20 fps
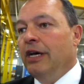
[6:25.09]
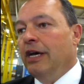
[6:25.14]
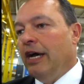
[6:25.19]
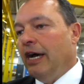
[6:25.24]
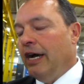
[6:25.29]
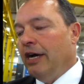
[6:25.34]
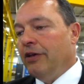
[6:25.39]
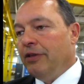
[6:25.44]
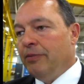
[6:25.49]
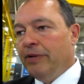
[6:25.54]

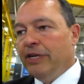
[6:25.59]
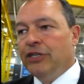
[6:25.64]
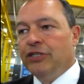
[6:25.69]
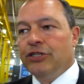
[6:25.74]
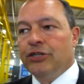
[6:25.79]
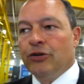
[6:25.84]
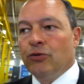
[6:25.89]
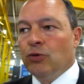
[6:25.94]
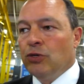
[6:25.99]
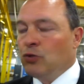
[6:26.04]
The
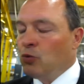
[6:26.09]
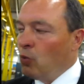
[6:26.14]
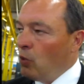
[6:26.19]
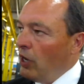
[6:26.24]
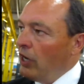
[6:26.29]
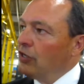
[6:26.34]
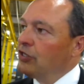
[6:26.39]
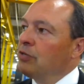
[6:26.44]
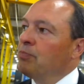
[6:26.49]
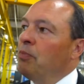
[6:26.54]
minister was
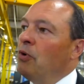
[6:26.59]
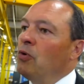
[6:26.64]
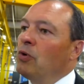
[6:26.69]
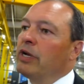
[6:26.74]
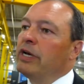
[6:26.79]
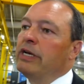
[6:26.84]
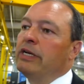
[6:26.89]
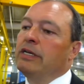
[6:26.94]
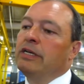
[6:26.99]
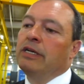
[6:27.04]
well
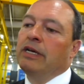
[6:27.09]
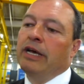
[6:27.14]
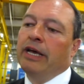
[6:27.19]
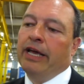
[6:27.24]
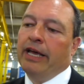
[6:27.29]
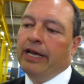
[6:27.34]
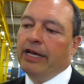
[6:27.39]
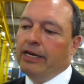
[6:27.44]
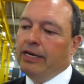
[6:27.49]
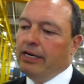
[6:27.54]
spoken,
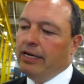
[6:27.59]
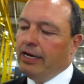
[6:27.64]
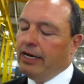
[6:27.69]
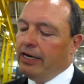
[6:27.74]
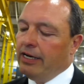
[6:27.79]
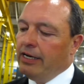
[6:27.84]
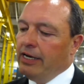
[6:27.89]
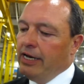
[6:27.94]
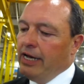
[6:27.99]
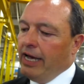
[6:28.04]
and
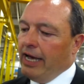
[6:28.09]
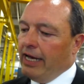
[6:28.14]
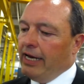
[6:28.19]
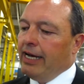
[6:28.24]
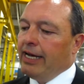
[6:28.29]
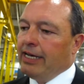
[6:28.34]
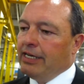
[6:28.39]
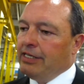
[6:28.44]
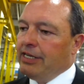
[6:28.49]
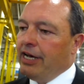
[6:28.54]
I
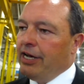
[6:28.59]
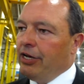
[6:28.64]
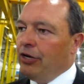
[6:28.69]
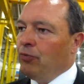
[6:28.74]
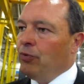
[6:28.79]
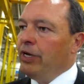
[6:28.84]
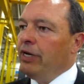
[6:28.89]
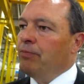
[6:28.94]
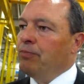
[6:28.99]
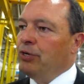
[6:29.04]
can tell you
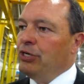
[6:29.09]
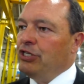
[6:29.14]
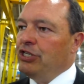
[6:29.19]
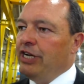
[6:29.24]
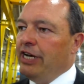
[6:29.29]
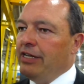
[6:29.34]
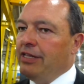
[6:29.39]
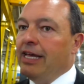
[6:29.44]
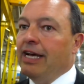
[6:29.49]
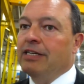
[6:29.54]
we
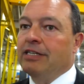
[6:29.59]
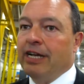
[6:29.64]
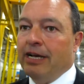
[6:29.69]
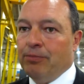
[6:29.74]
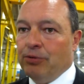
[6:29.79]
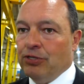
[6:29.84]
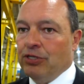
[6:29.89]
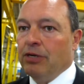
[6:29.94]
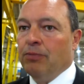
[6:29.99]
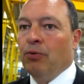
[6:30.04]
appreciate that type
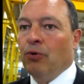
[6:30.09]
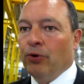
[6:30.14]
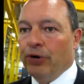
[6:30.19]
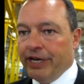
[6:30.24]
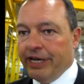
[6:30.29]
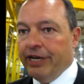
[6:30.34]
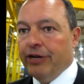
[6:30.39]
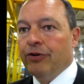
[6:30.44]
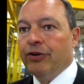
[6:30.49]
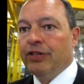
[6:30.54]
of support
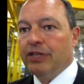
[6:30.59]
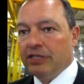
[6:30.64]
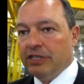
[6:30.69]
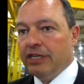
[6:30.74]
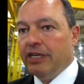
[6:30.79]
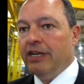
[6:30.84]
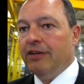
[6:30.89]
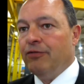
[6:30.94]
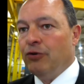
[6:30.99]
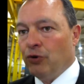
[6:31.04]
here in the
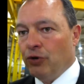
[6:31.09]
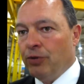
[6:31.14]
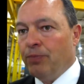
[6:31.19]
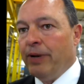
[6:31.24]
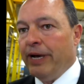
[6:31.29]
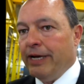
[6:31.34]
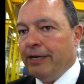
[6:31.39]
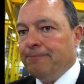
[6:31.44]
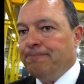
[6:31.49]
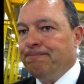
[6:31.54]
city of North Bay.